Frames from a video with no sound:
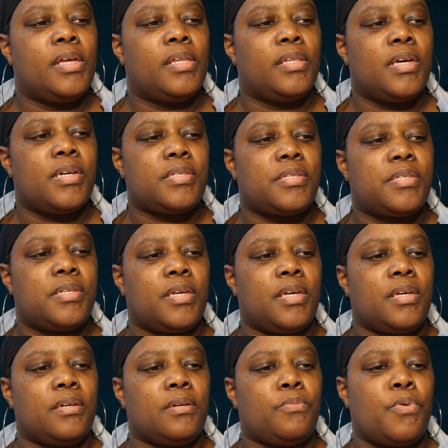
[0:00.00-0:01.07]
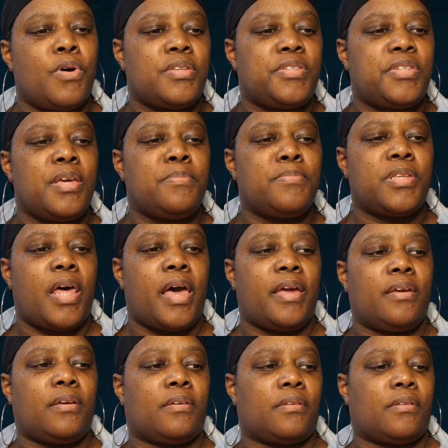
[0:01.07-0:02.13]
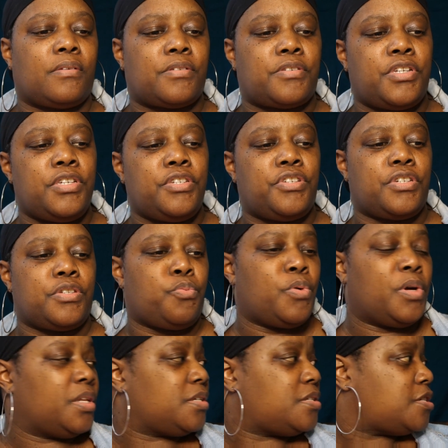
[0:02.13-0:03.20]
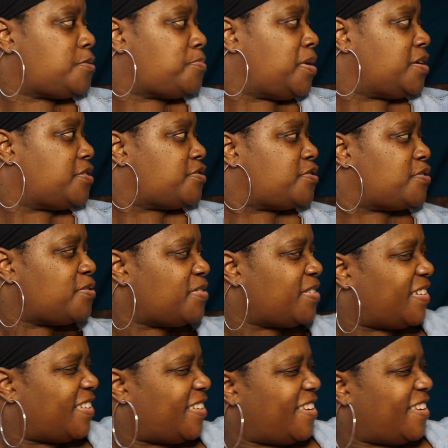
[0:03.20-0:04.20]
let's see. Well, it seems like she's just willing to speak to